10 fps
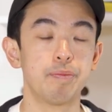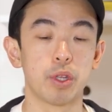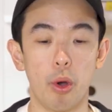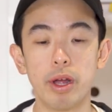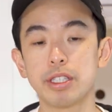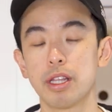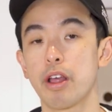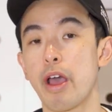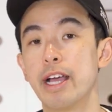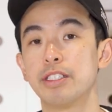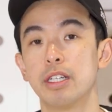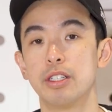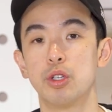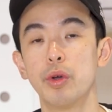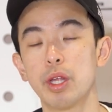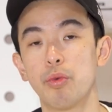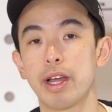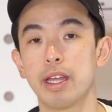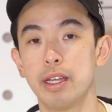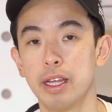Going to the location, doing the
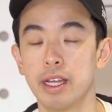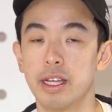recce